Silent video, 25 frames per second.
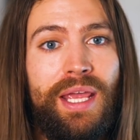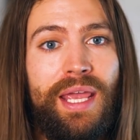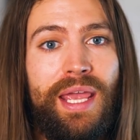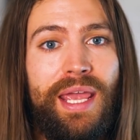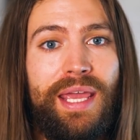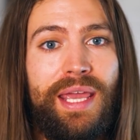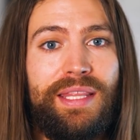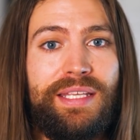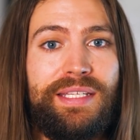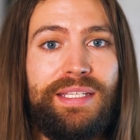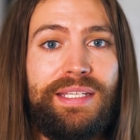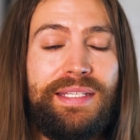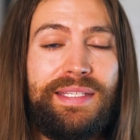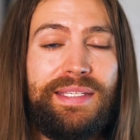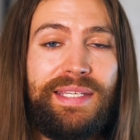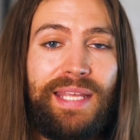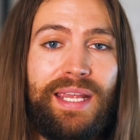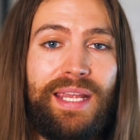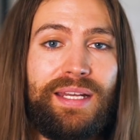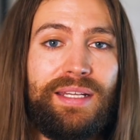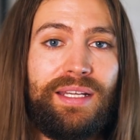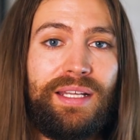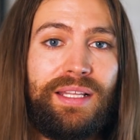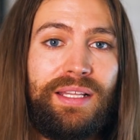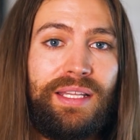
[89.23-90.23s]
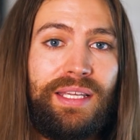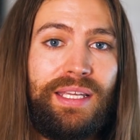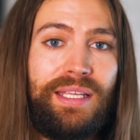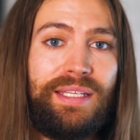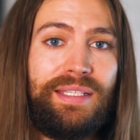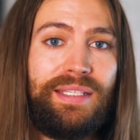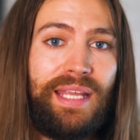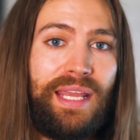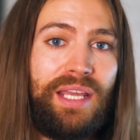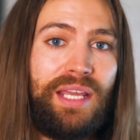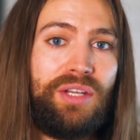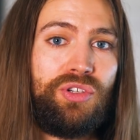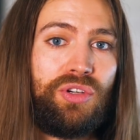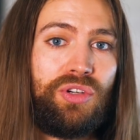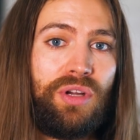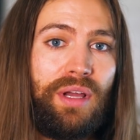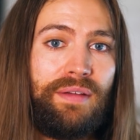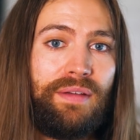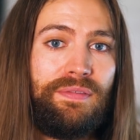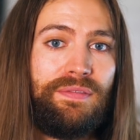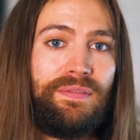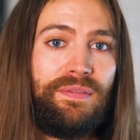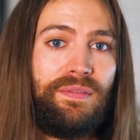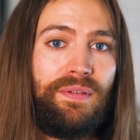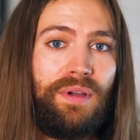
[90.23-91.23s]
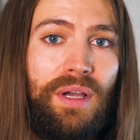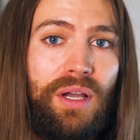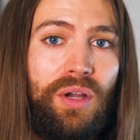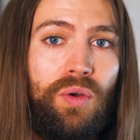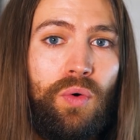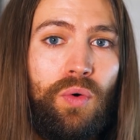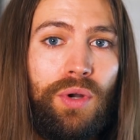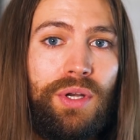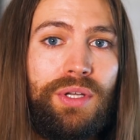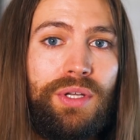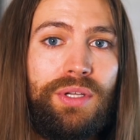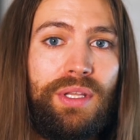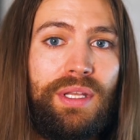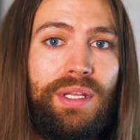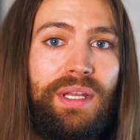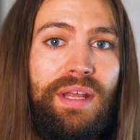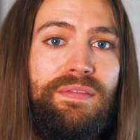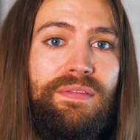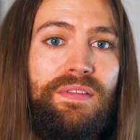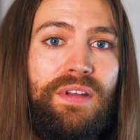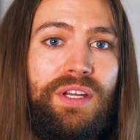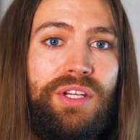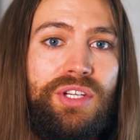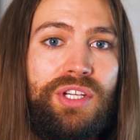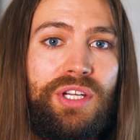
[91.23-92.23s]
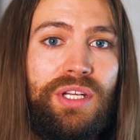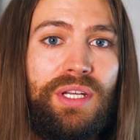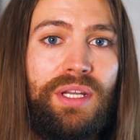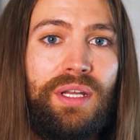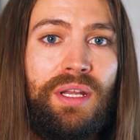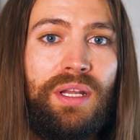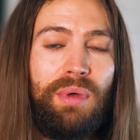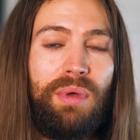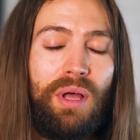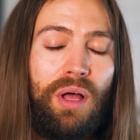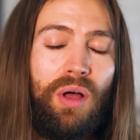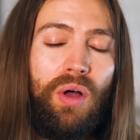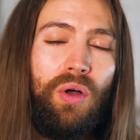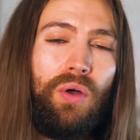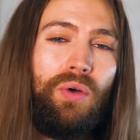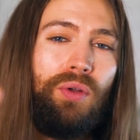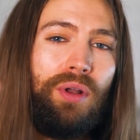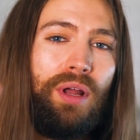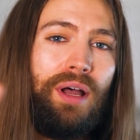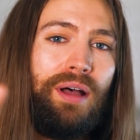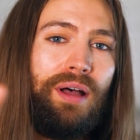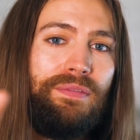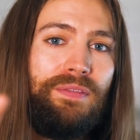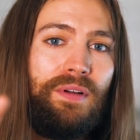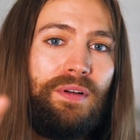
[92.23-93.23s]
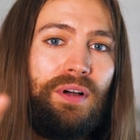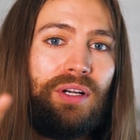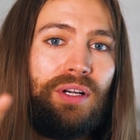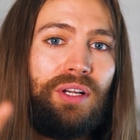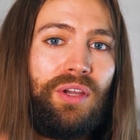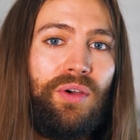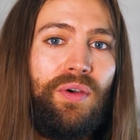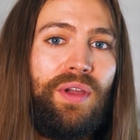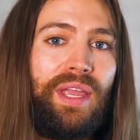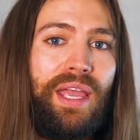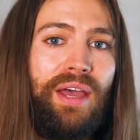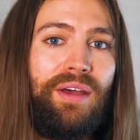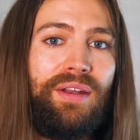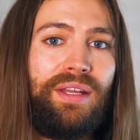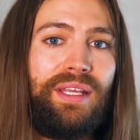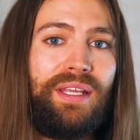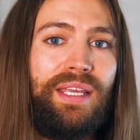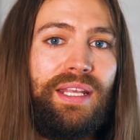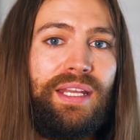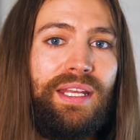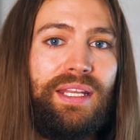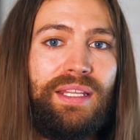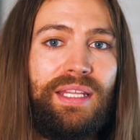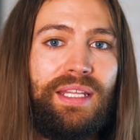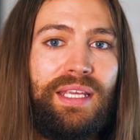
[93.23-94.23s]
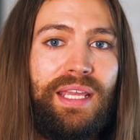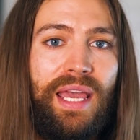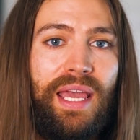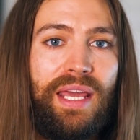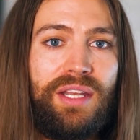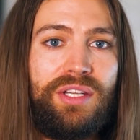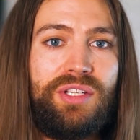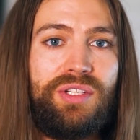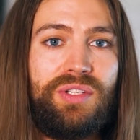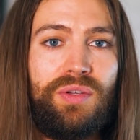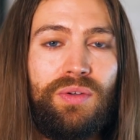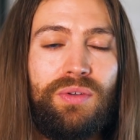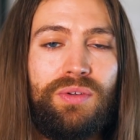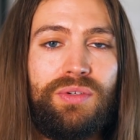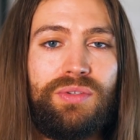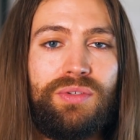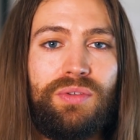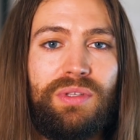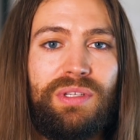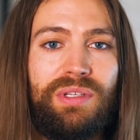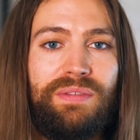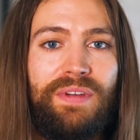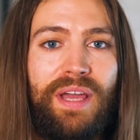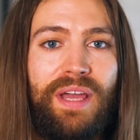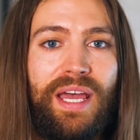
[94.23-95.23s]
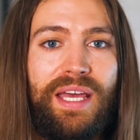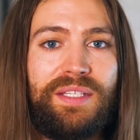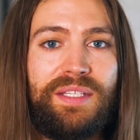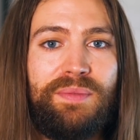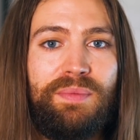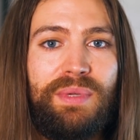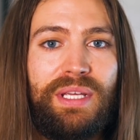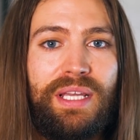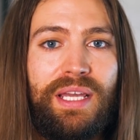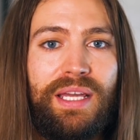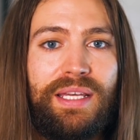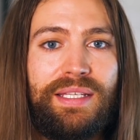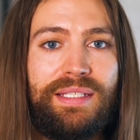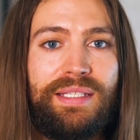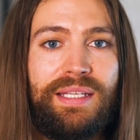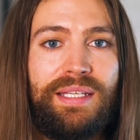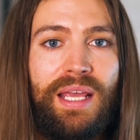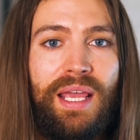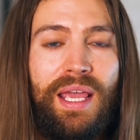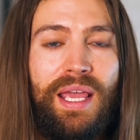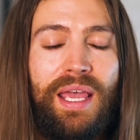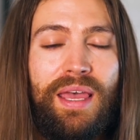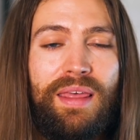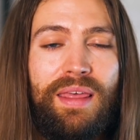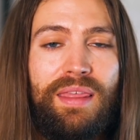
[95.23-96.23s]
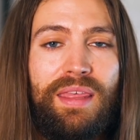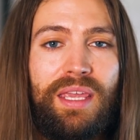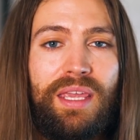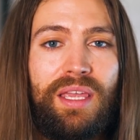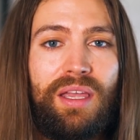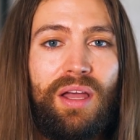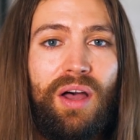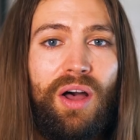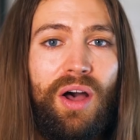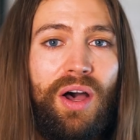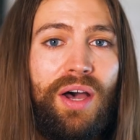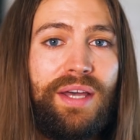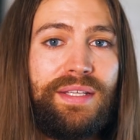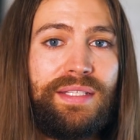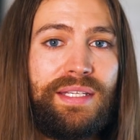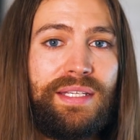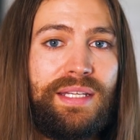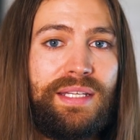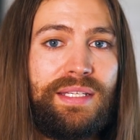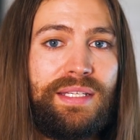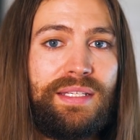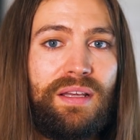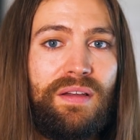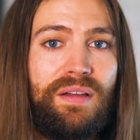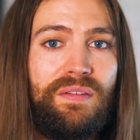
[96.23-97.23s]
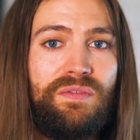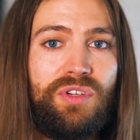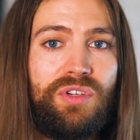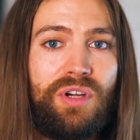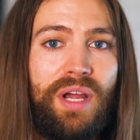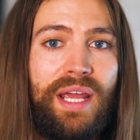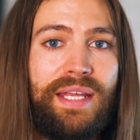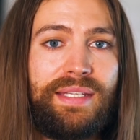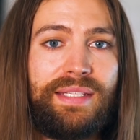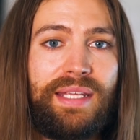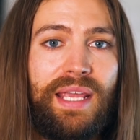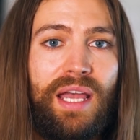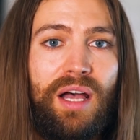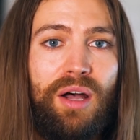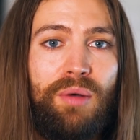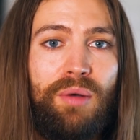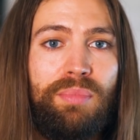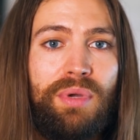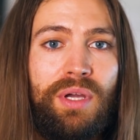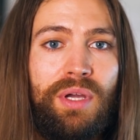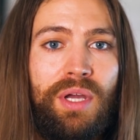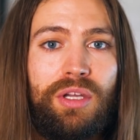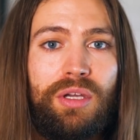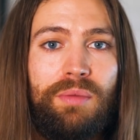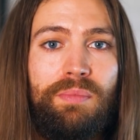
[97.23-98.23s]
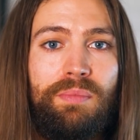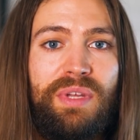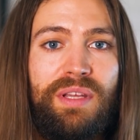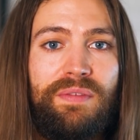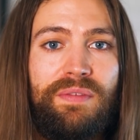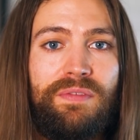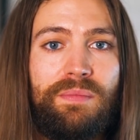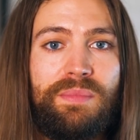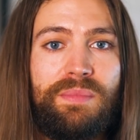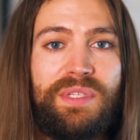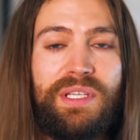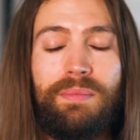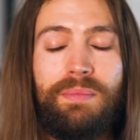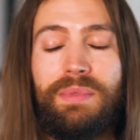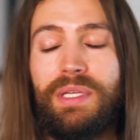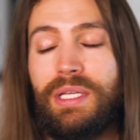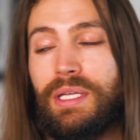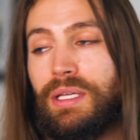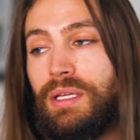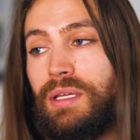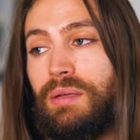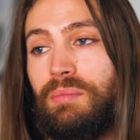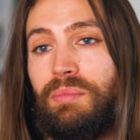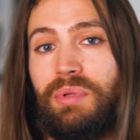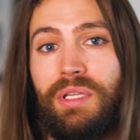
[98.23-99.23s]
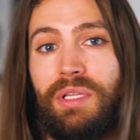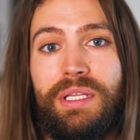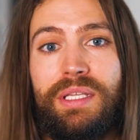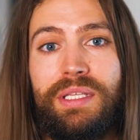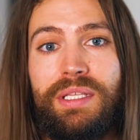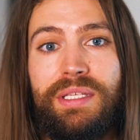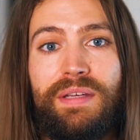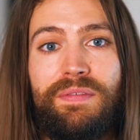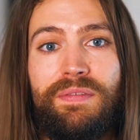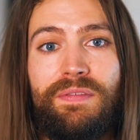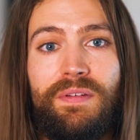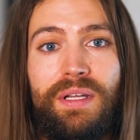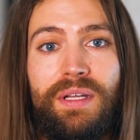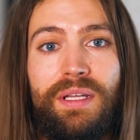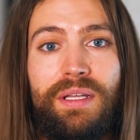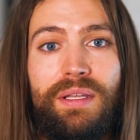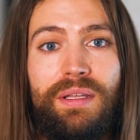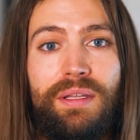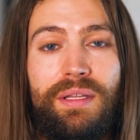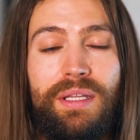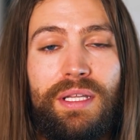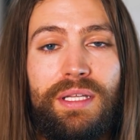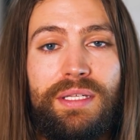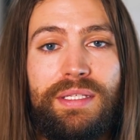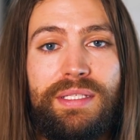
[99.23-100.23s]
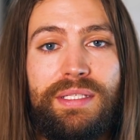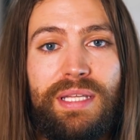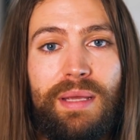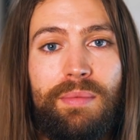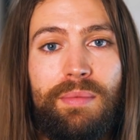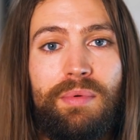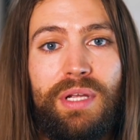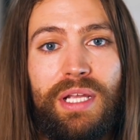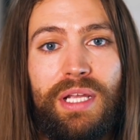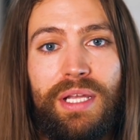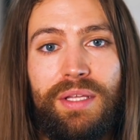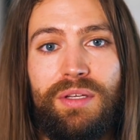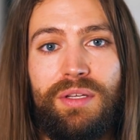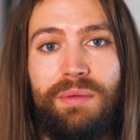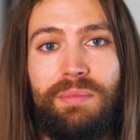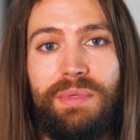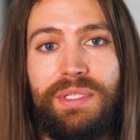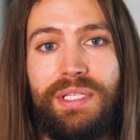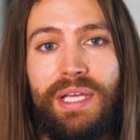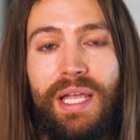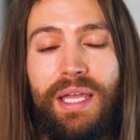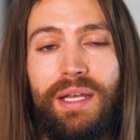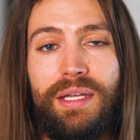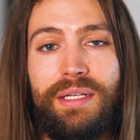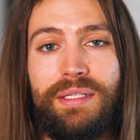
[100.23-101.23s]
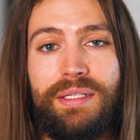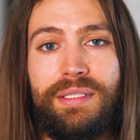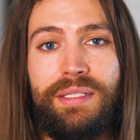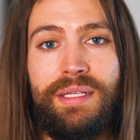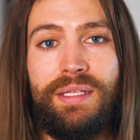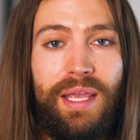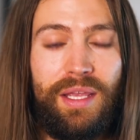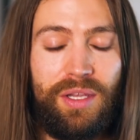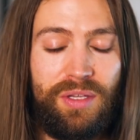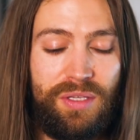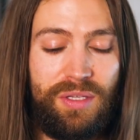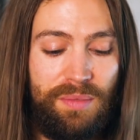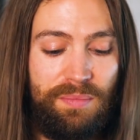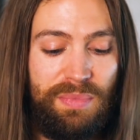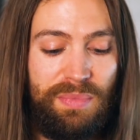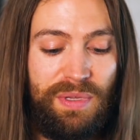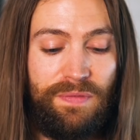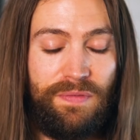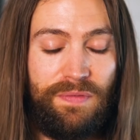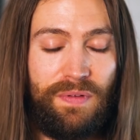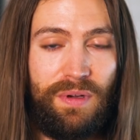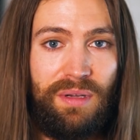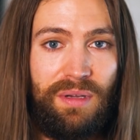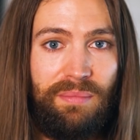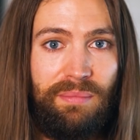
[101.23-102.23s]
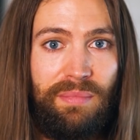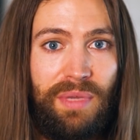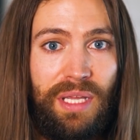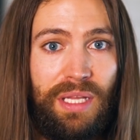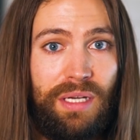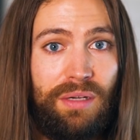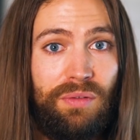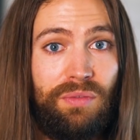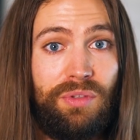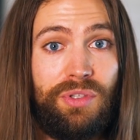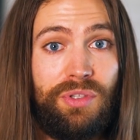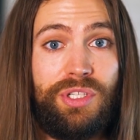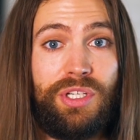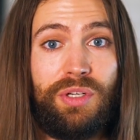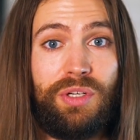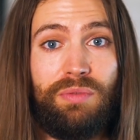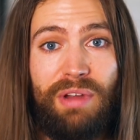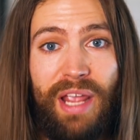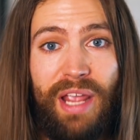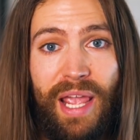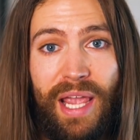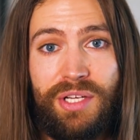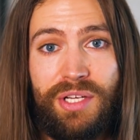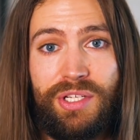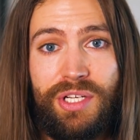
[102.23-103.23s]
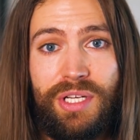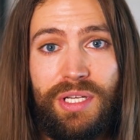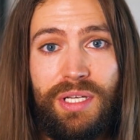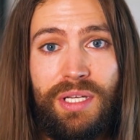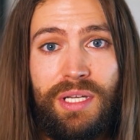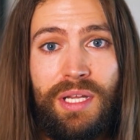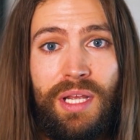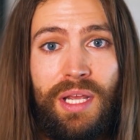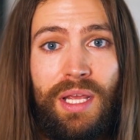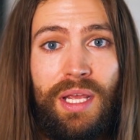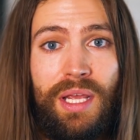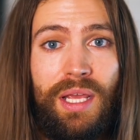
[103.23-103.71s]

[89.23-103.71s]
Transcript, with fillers: And this is technically dandruff according to the definition, but hold off on going out and getting the Head and Shoulders really fast because the causes of dry scalp could be from something completely different than seborrheic dermatitis. It could be from an allergic reaction.